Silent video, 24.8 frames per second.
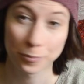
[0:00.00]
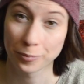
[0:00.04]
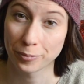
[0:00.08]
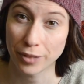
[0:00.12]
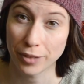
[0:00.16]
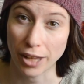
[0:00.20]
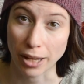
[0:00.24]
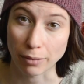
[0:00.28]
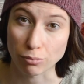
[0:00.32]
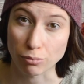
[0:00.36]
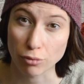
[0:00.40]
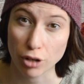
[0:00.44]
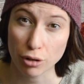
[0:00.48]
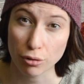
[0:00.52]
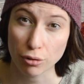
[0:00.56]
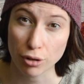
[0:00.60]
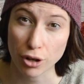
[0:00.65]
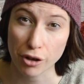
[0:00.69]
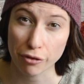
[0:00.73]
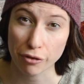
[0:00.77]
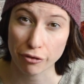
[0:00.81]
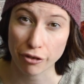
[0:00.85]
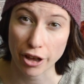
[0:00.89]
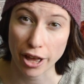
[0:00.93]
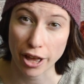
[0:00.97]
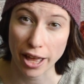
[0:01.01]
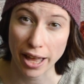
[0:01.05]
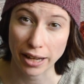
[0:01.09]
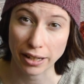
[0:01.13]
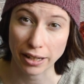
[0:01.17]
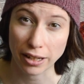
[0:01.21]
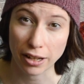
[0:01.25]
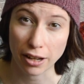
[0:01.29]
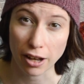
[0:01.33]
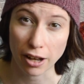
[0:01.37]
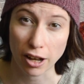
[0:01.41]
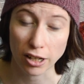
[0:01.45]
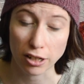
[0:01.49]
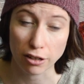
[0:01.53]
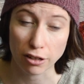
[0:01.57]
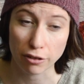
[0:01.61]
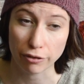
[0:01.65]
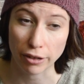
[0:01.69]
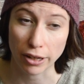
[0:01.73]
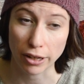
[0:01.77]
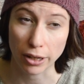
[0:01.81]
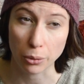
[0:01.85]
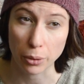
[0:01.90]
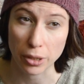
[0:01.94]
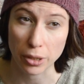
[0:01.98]
Yeah, don't look for any kind of
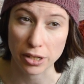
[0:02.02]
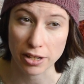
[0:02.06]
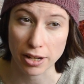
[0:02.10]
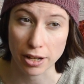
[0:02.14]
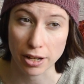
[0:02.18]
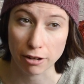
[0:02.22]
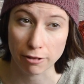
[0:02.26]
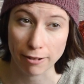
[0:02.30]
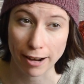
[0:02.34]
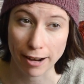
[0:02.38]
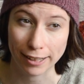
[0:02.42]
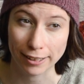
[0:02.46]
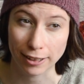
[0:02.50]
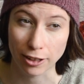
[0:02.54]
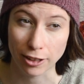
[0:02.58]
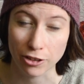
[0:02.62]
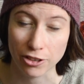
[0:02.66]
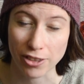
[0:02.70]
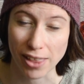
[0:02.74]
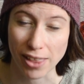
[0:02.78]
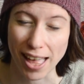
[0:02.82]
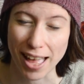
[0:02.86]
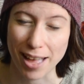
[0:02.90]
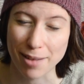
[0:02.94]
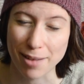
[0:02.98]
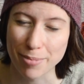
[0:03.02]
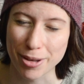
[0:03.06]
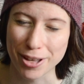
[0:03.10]
linguistic correctness there,